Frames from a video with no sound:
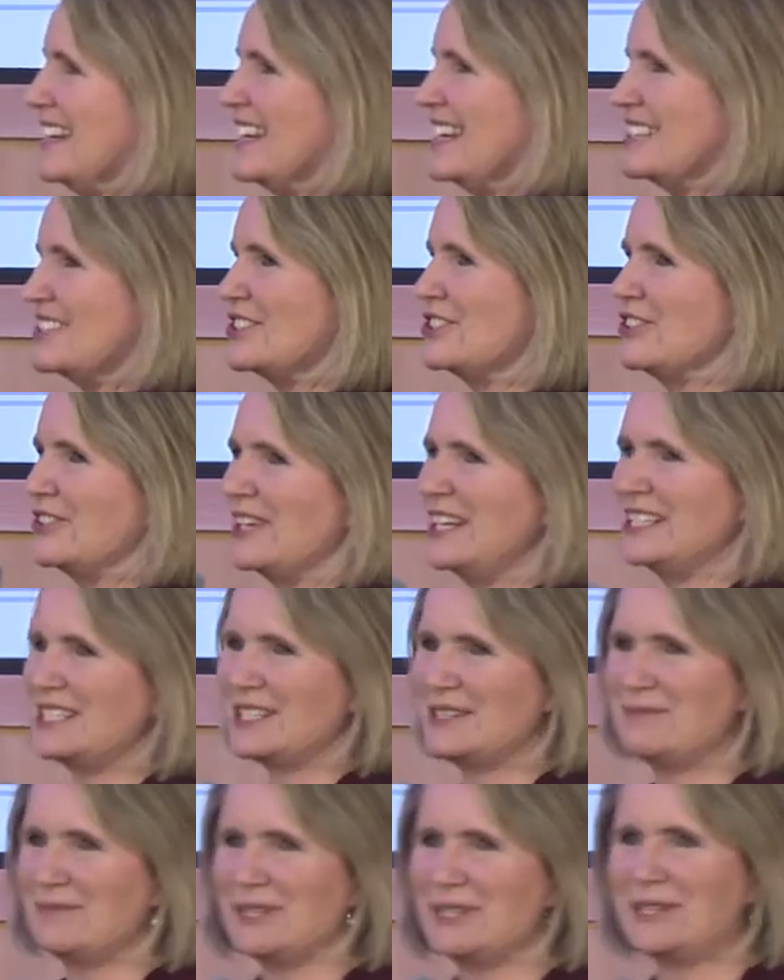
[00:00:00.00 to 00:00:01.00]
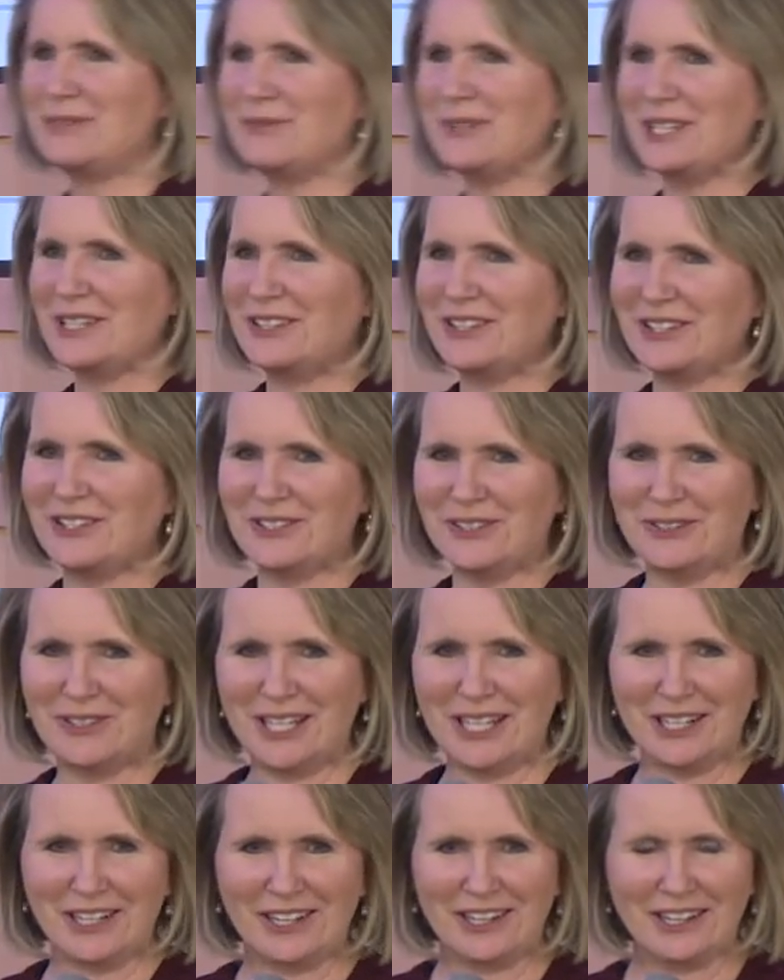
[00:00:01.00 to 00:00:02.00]
It's great to be with you
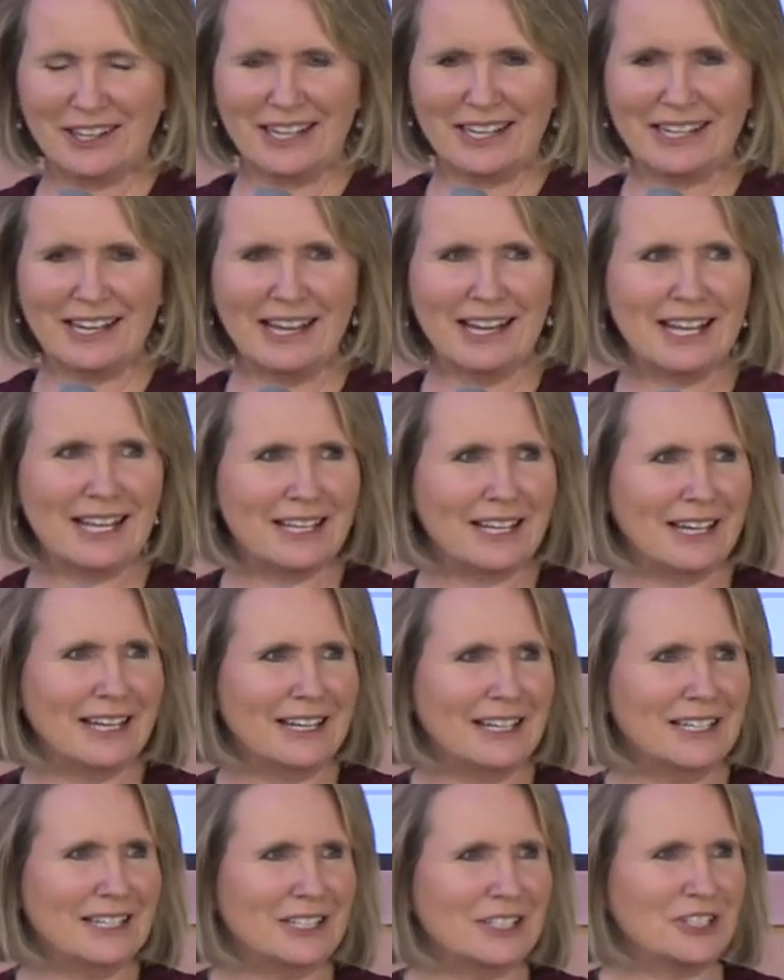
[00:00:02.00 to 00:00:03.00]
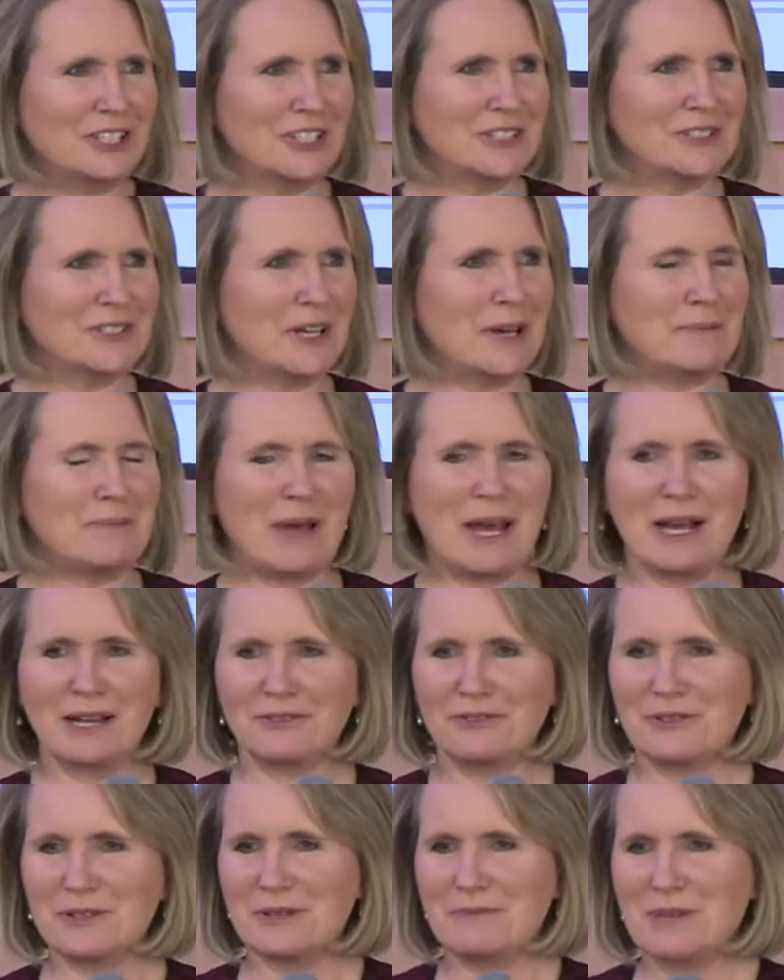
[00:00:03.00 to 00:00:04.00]
here. And I uh, just got
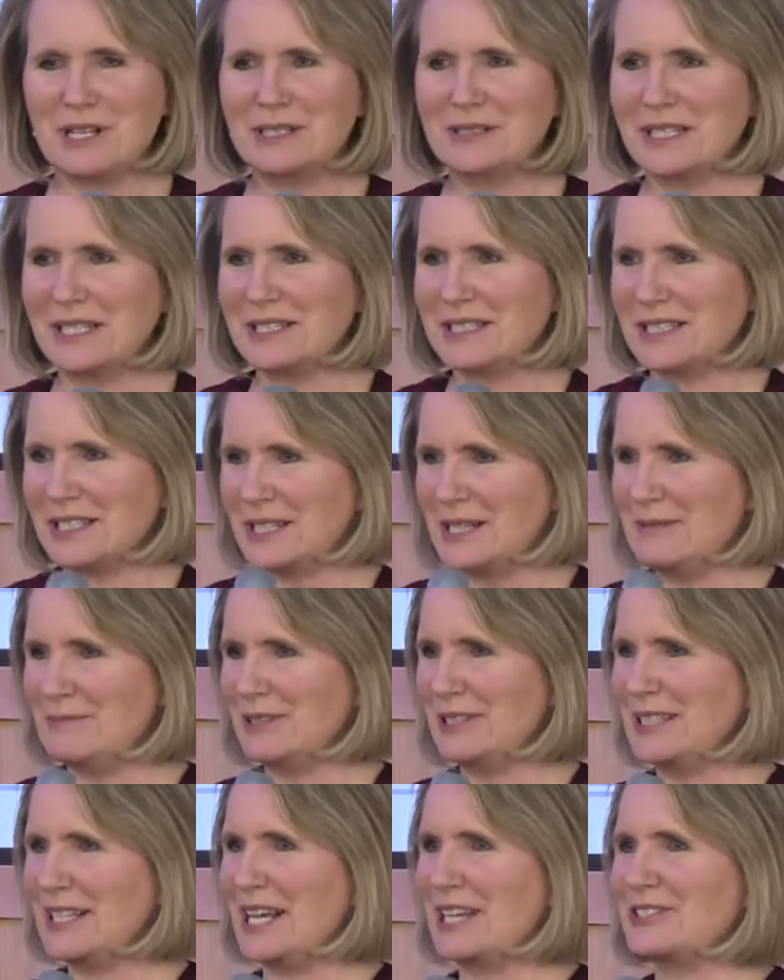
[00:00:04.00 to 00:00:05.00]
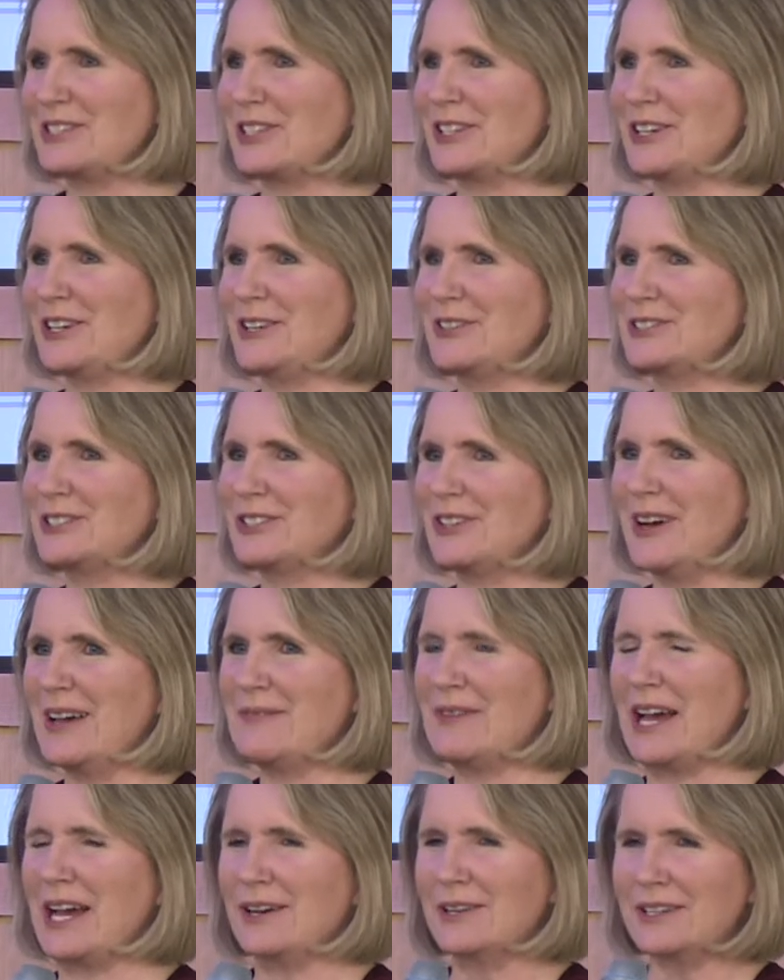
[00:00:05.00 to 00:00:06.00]
back from the Middle East a couple days ago, so
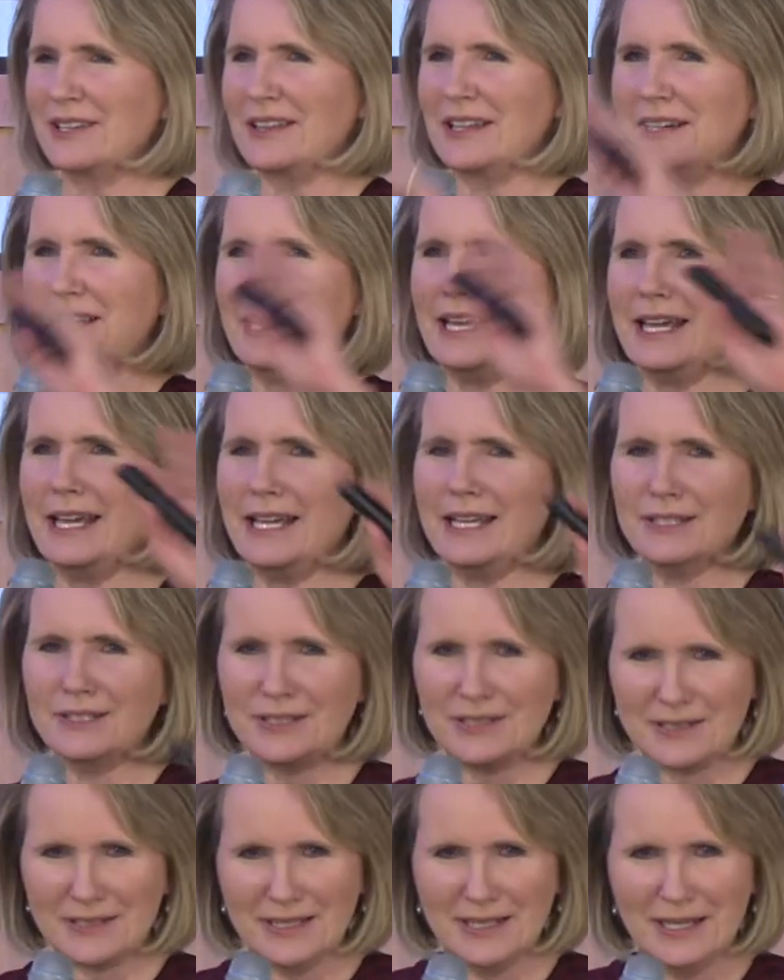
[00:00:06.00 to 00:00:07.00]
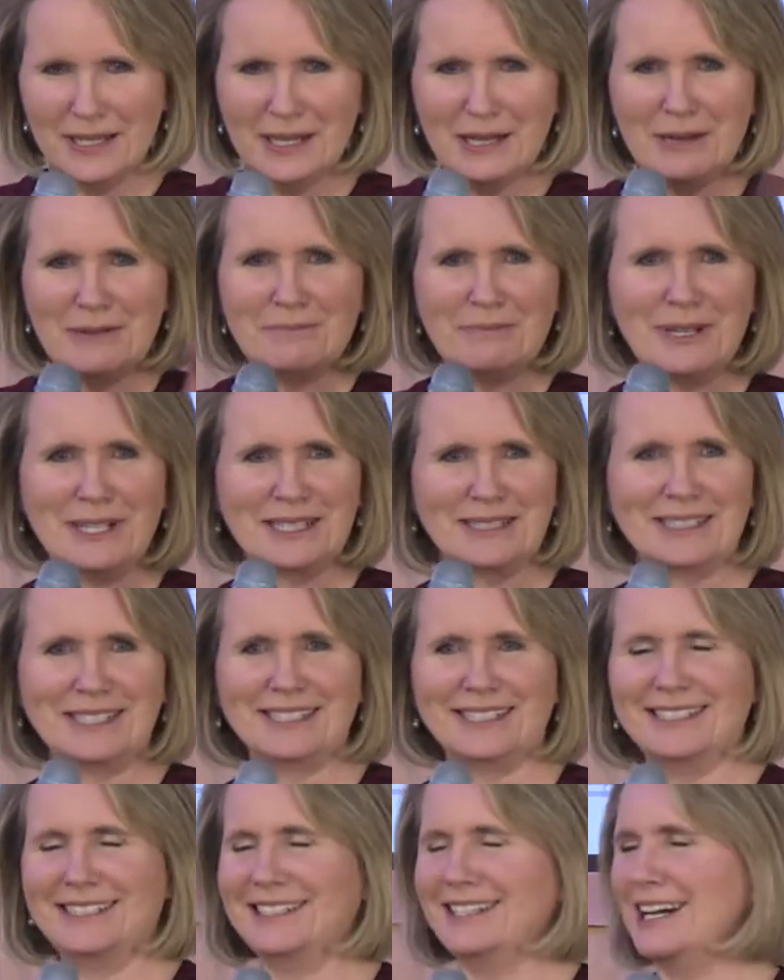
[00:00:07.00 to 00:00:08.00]
I'm out of the haze. But
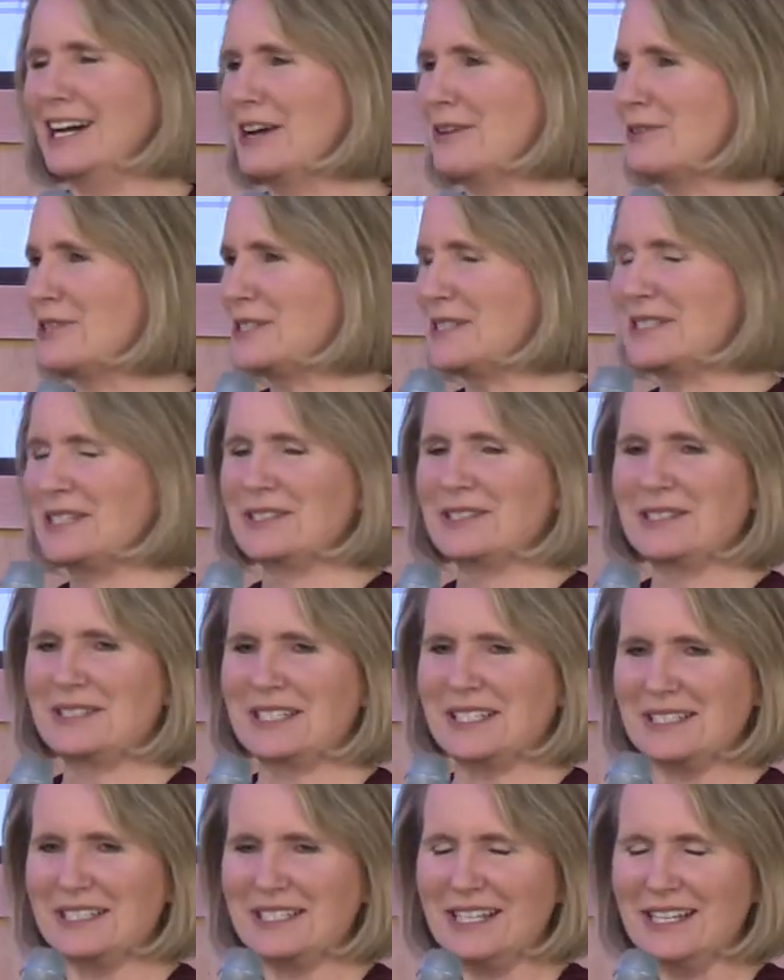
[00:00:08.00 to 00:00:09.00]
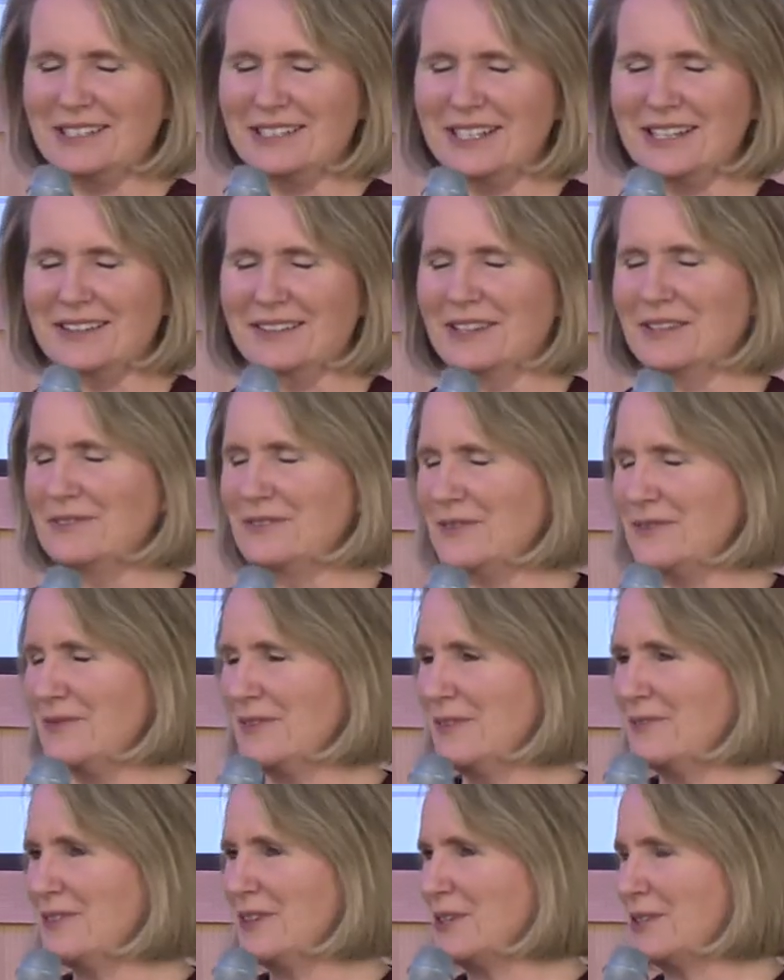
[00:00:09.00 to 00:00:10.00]
uh, I was just telling the
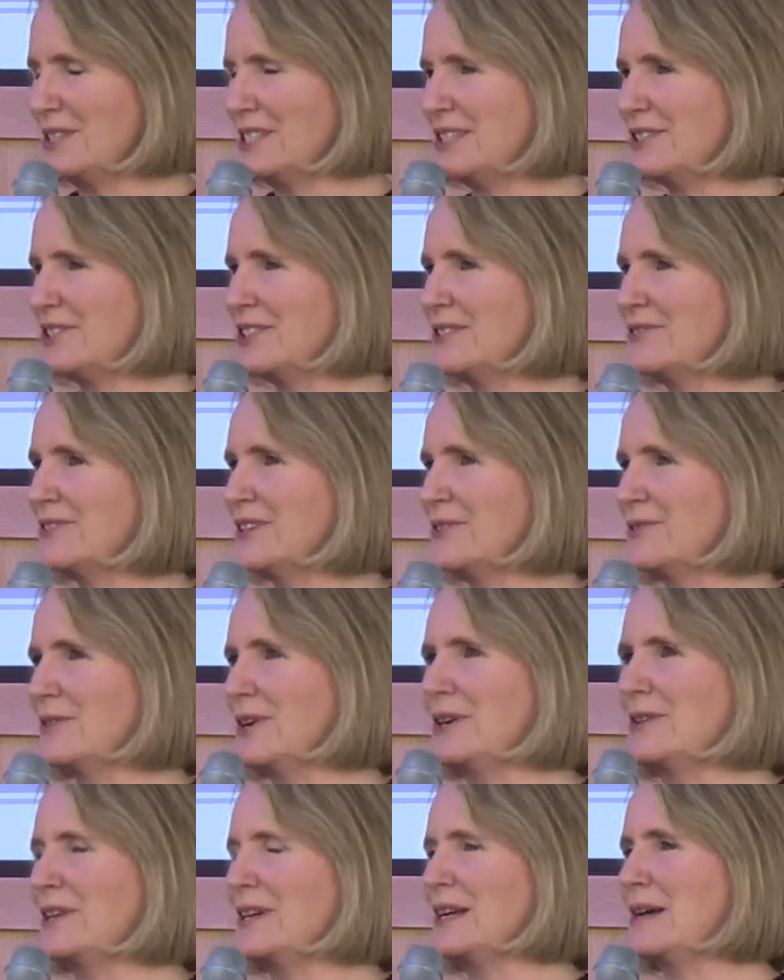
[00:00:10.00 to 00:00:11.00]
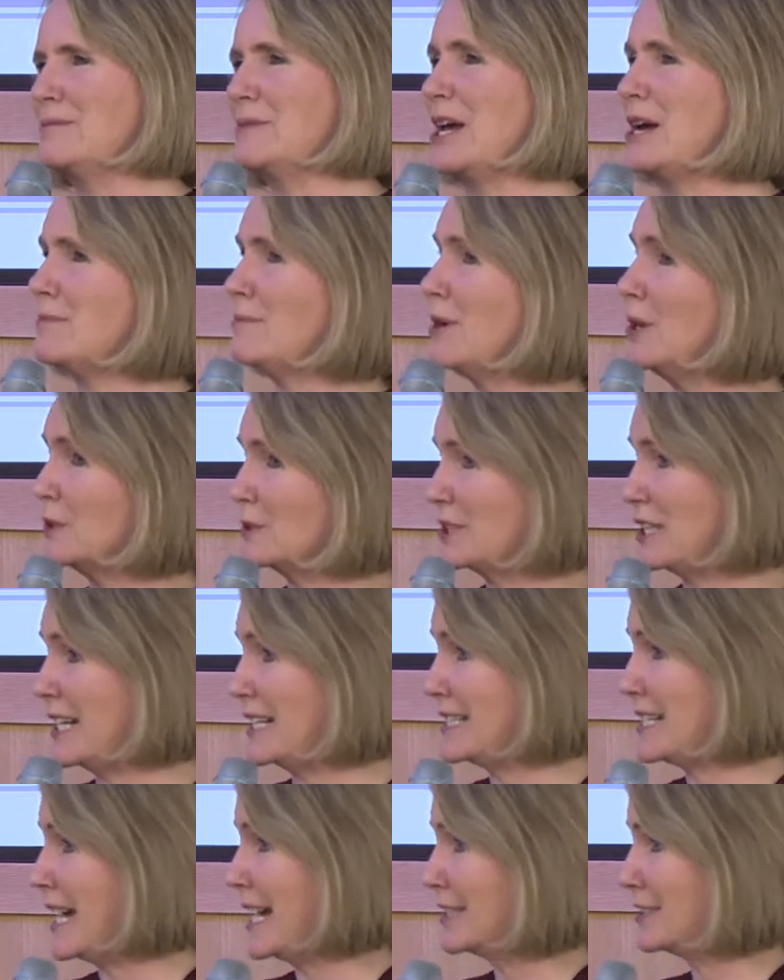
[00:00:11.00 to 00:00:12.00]
folks here on the front row that I'm not
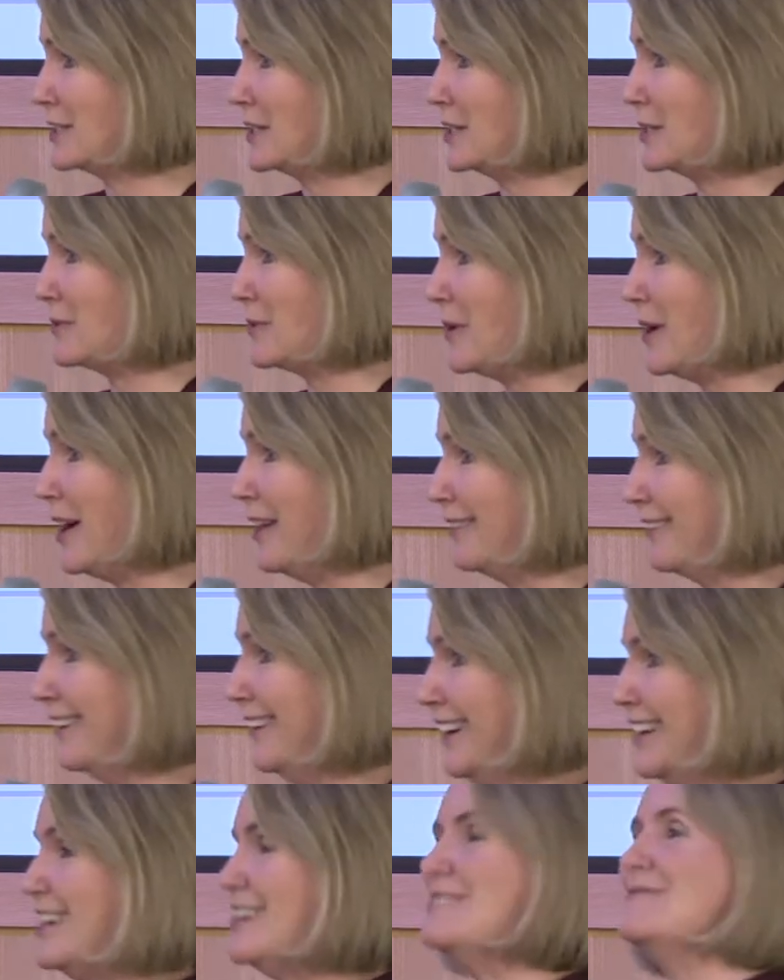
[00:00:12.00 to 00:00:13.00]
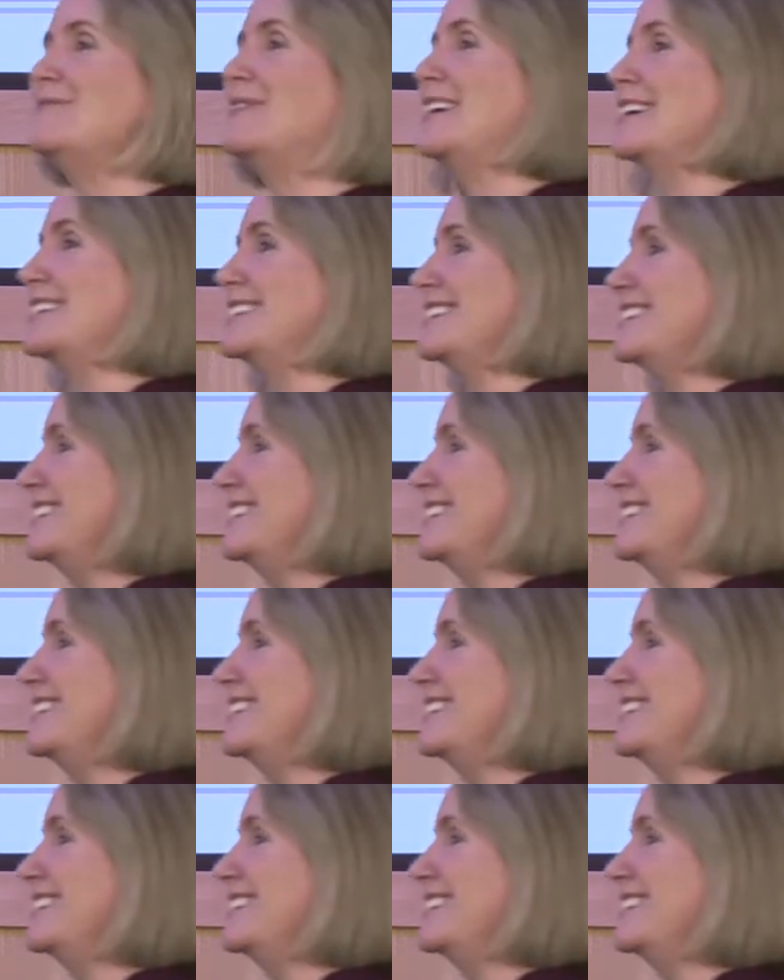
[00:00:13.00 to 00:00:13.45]
multitasking well but